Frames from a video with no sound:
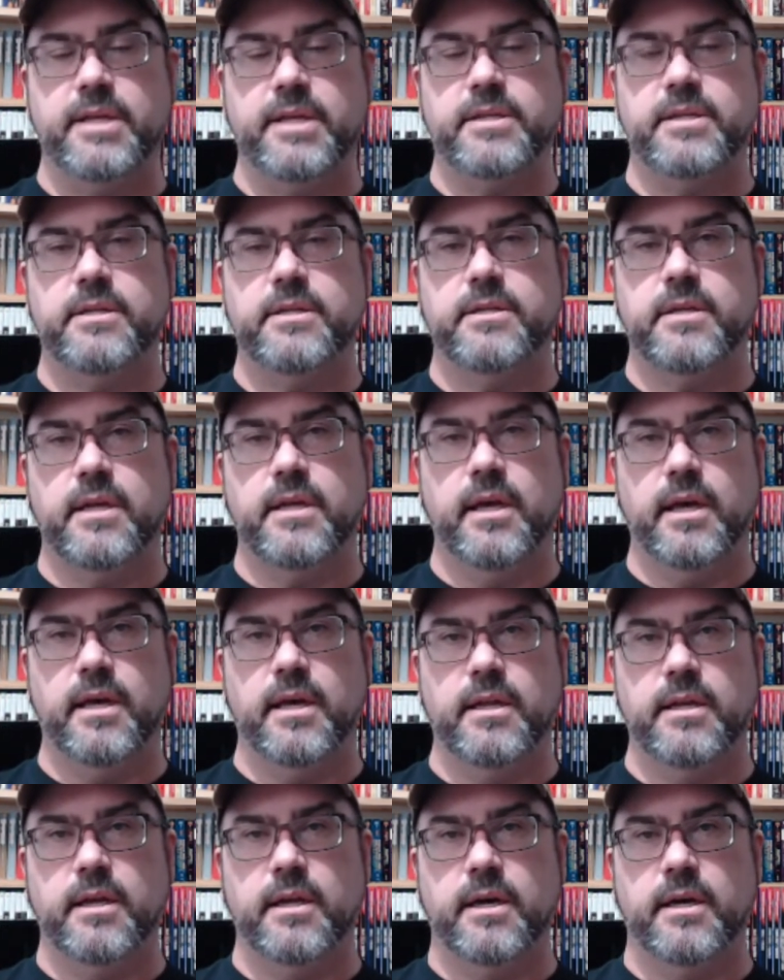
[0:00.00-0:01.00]
places,
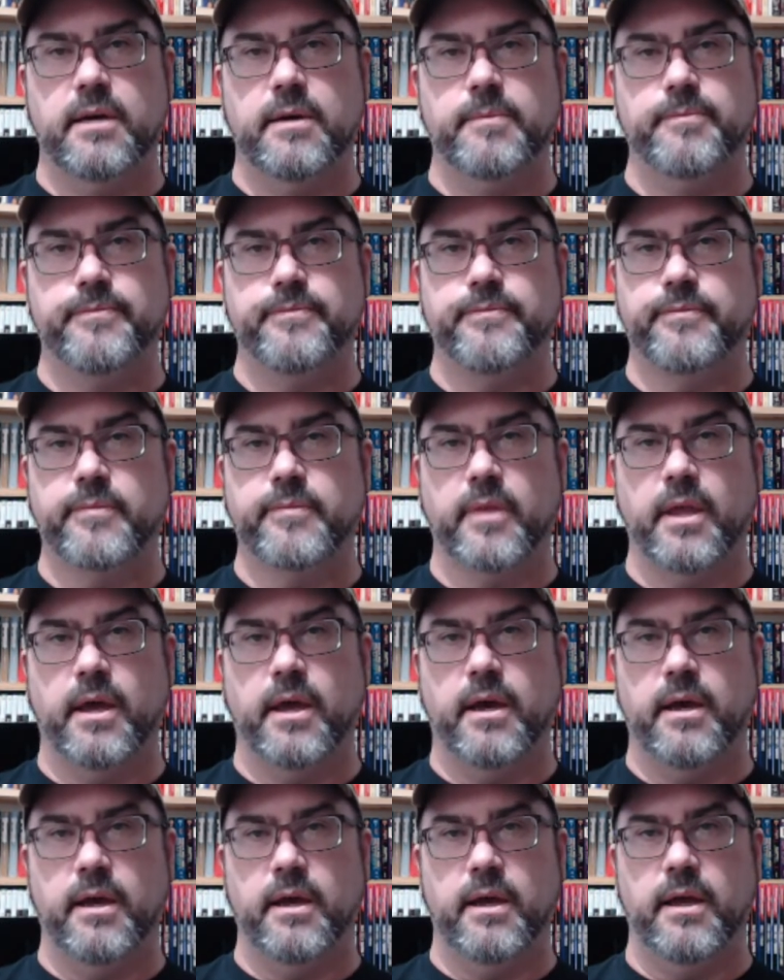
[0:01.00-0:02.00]
and
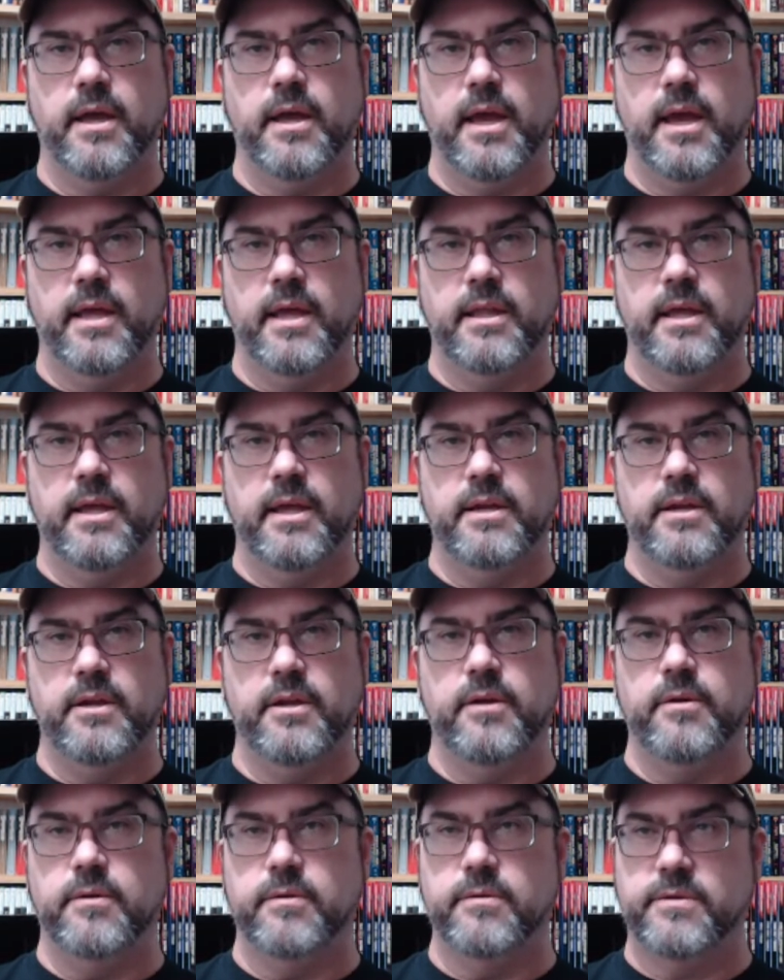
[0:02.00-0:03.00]
then
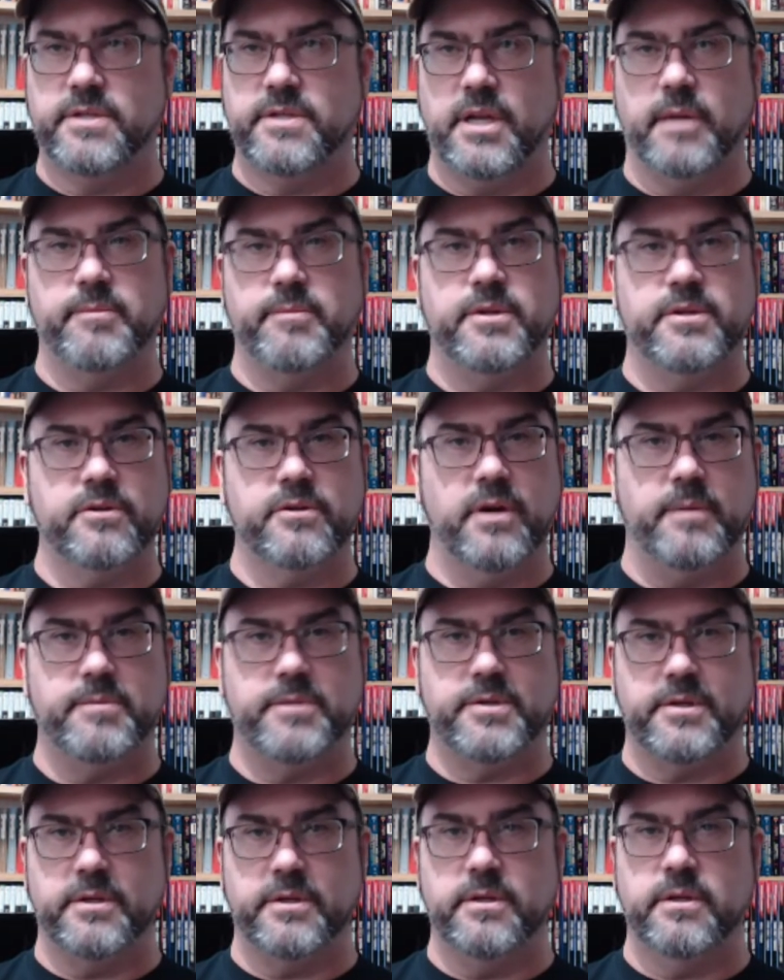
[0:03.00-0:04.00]
you set up the
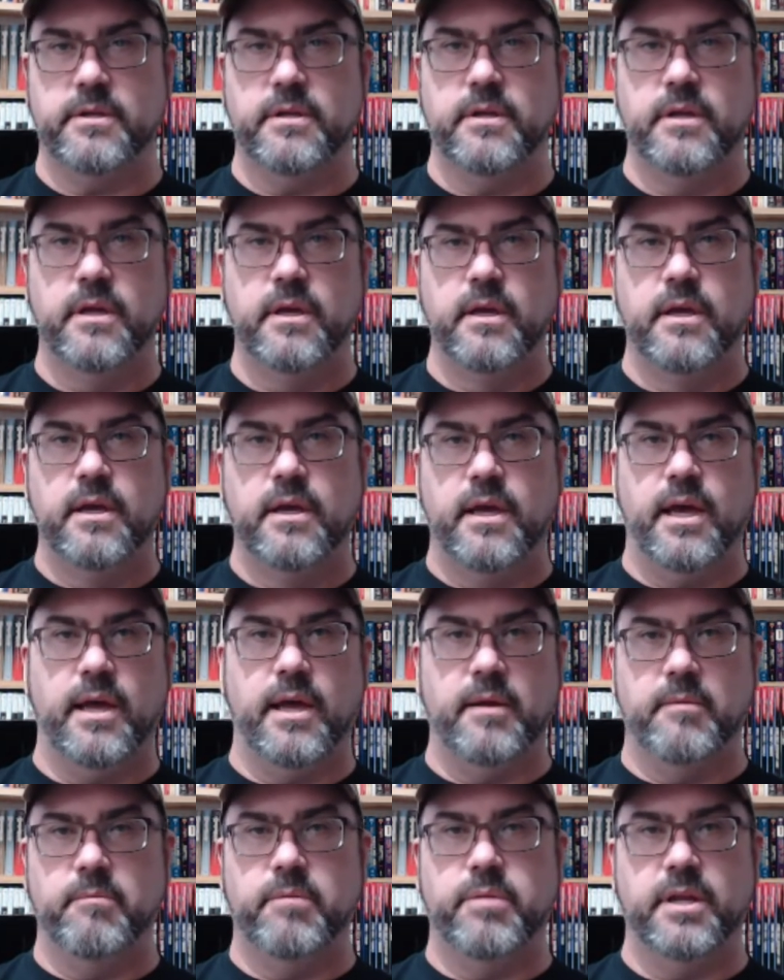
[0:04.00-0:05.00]
scripts
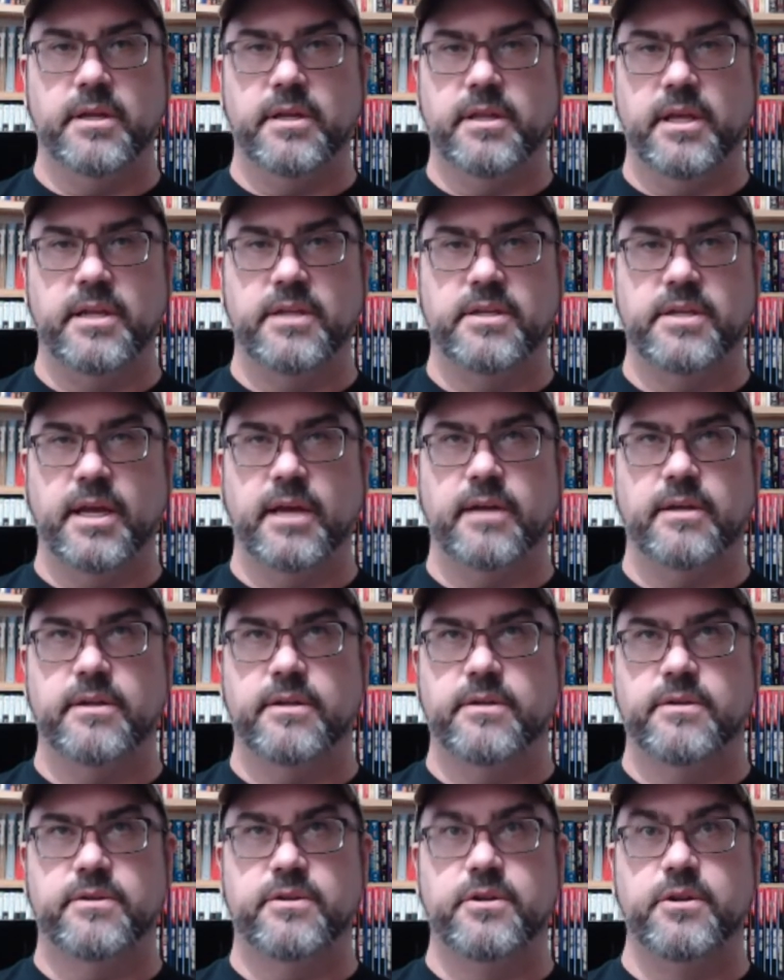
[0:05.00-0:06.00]
and plunk things down.
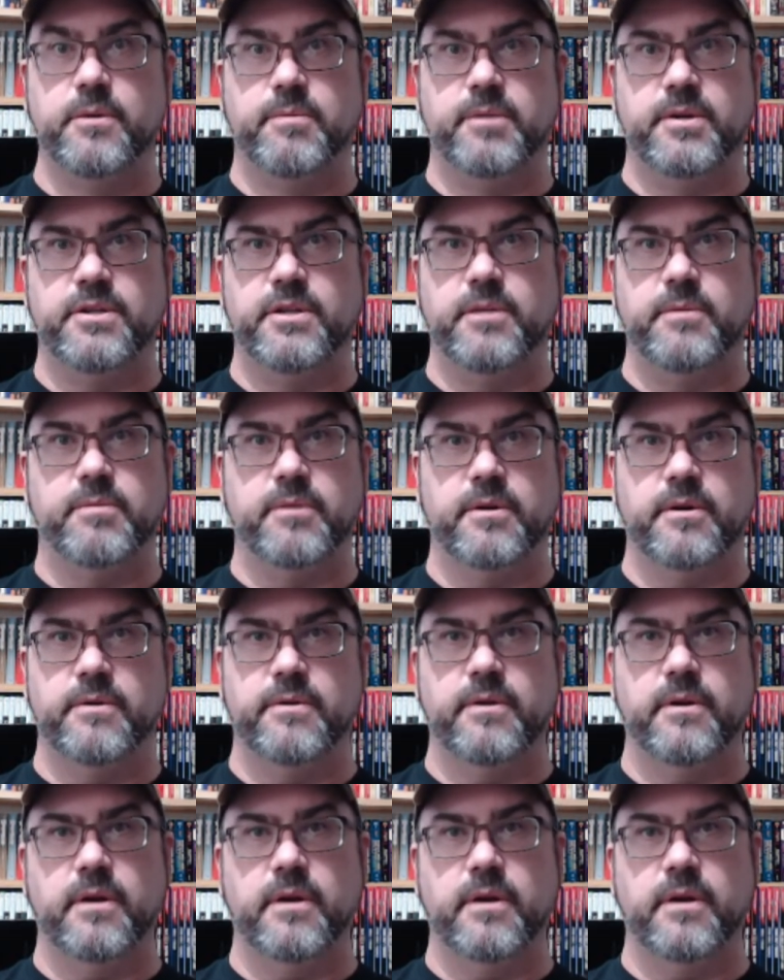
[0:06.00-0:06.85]
Super, super